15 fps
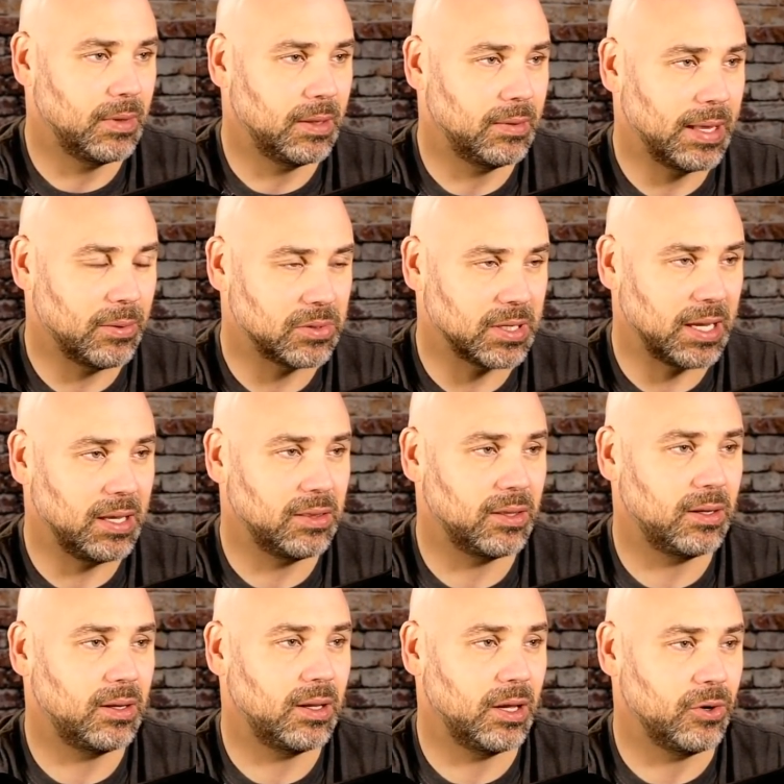That was
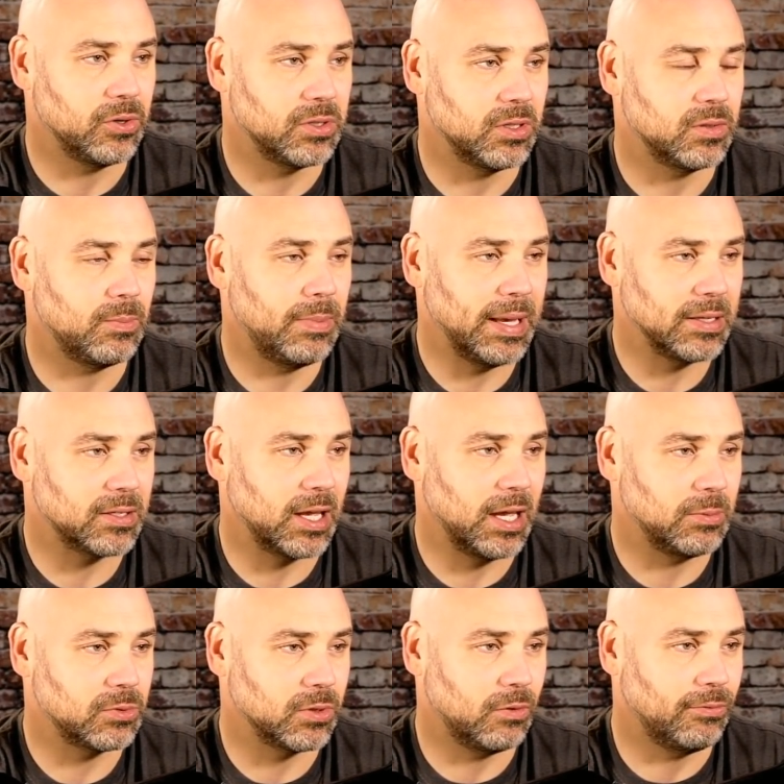Ethan Henderson's best game
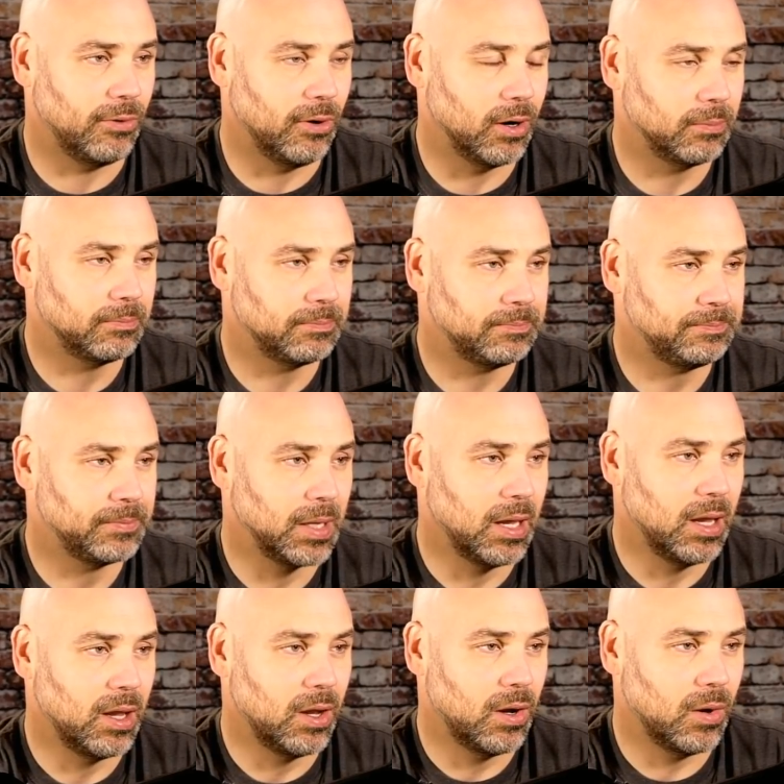so far.
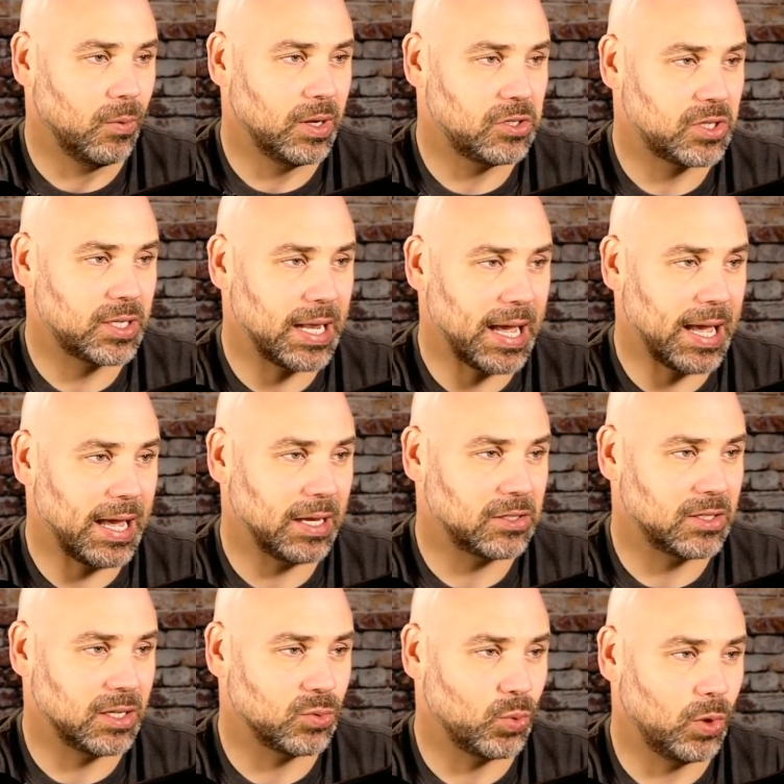Rich Stagg
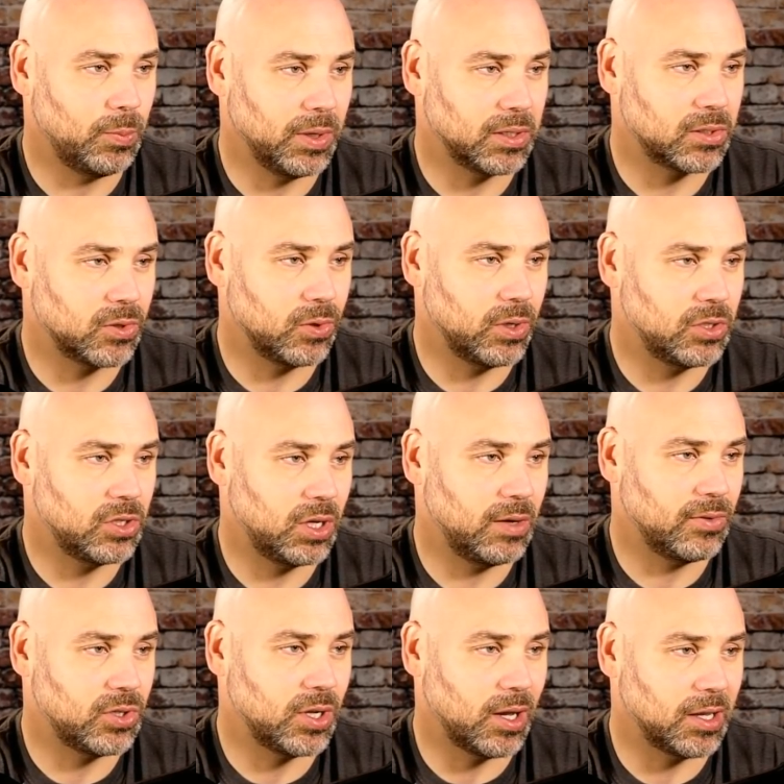says, Whoopig Suey. Geneva
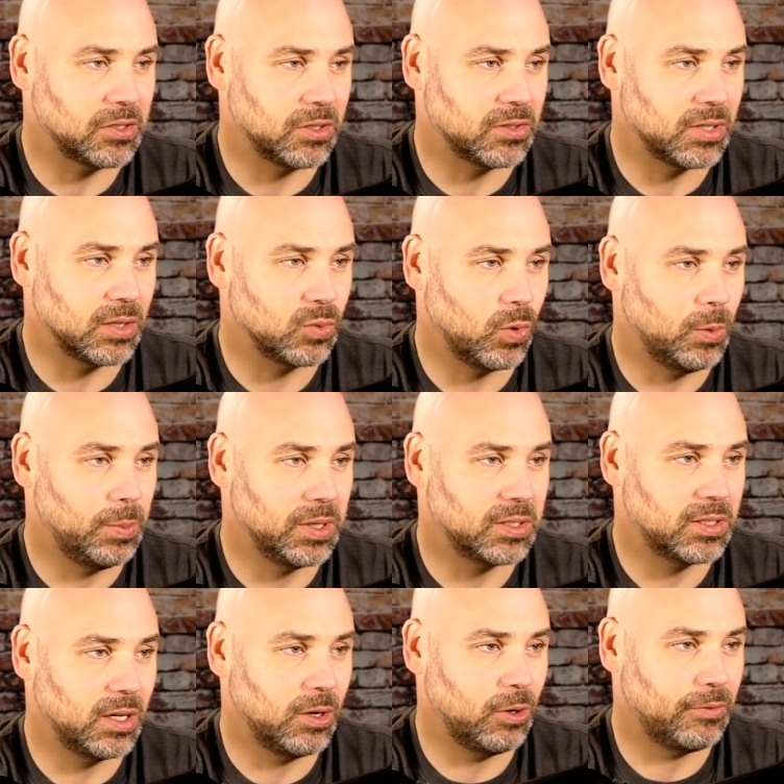Dawson says, Whoopig
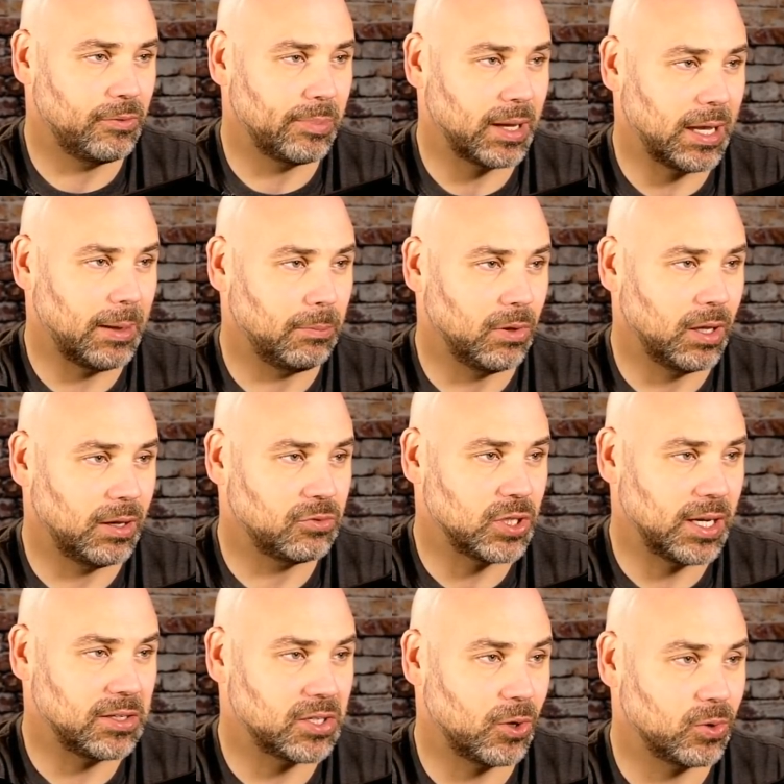Suey from Pine Bluff.
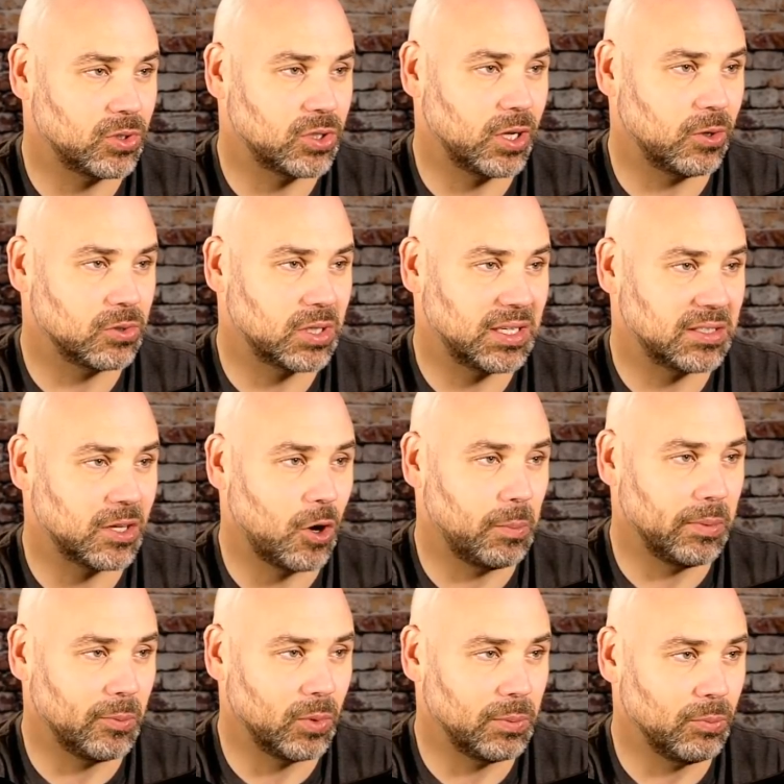Chase Hogan Jones says,
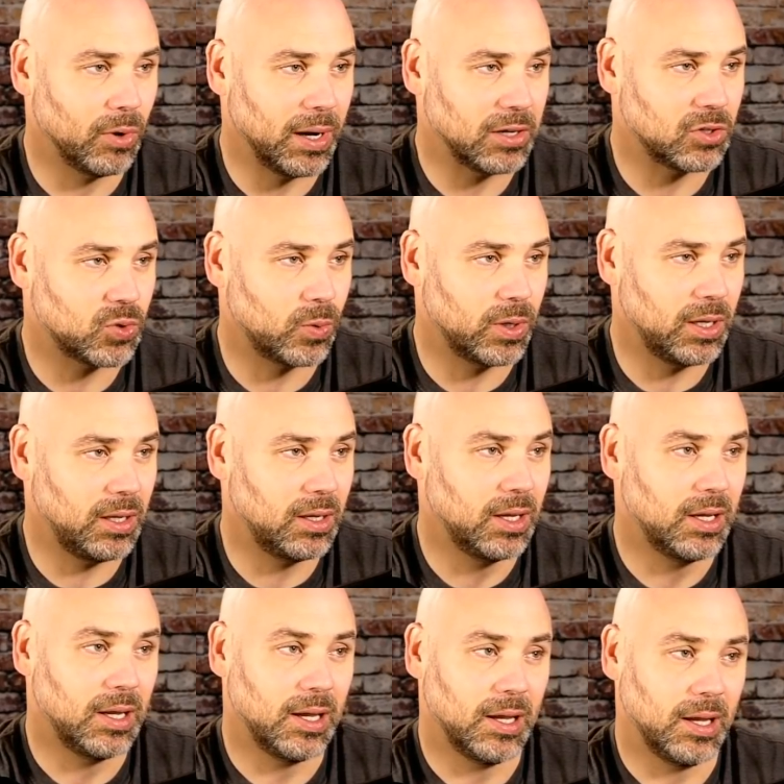hoping we break 20.
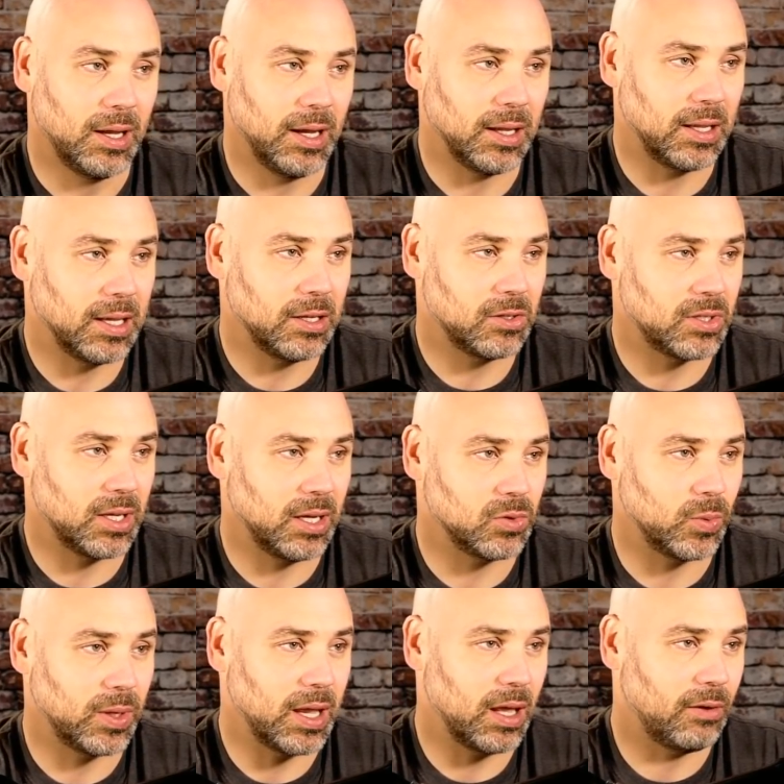Again says, we
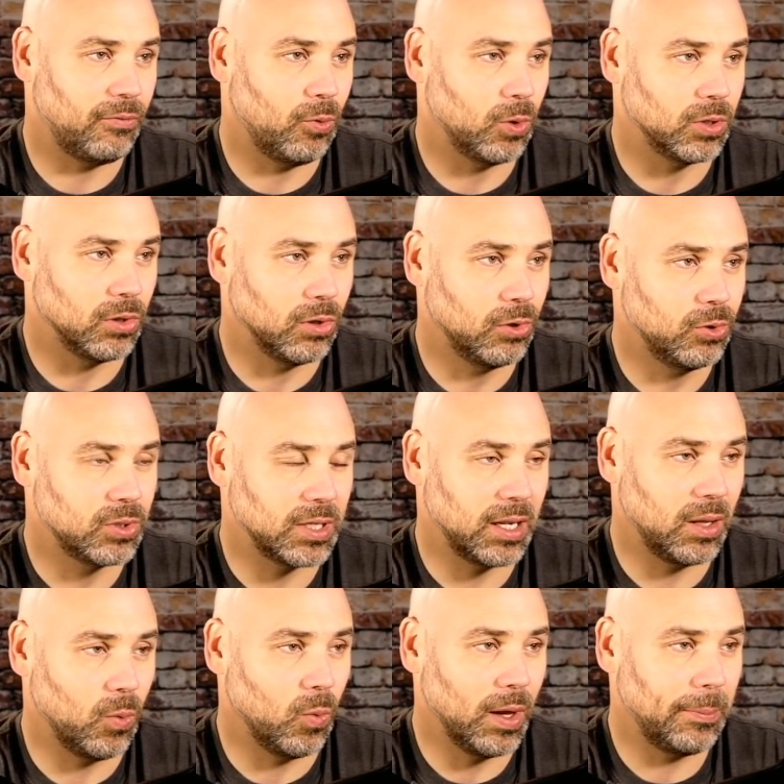can't afford to lose any
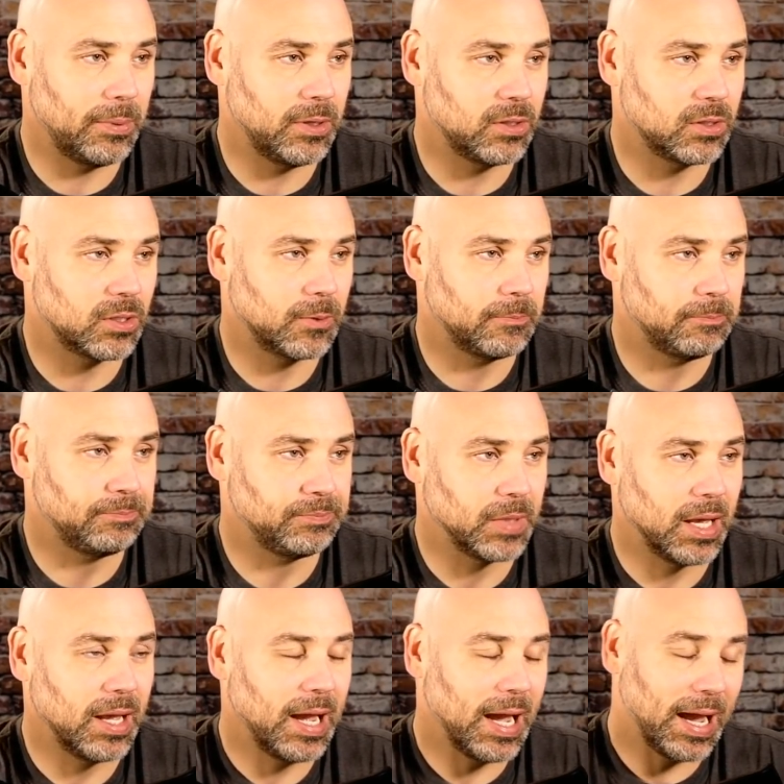weapons.
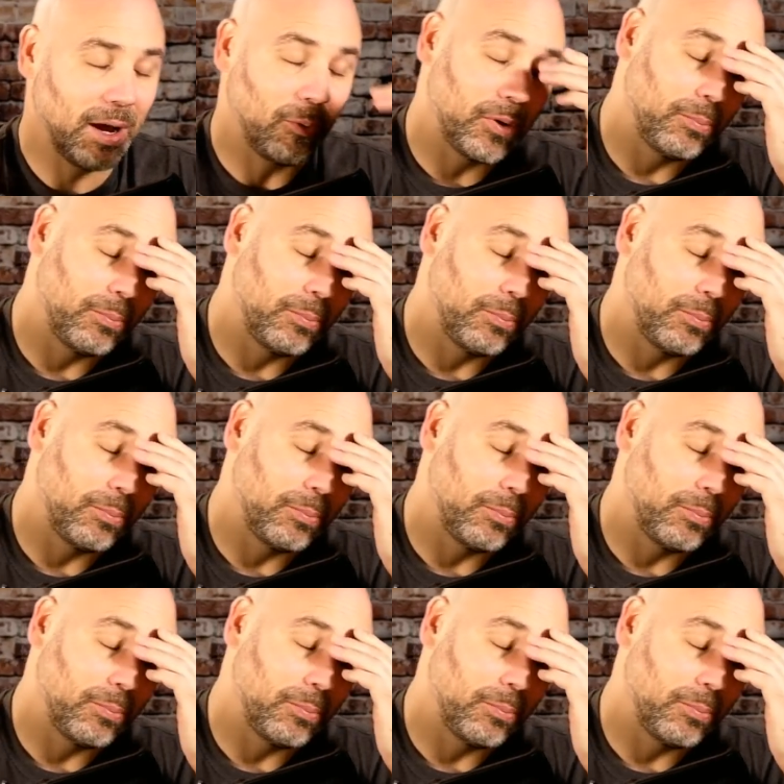Hey, I want to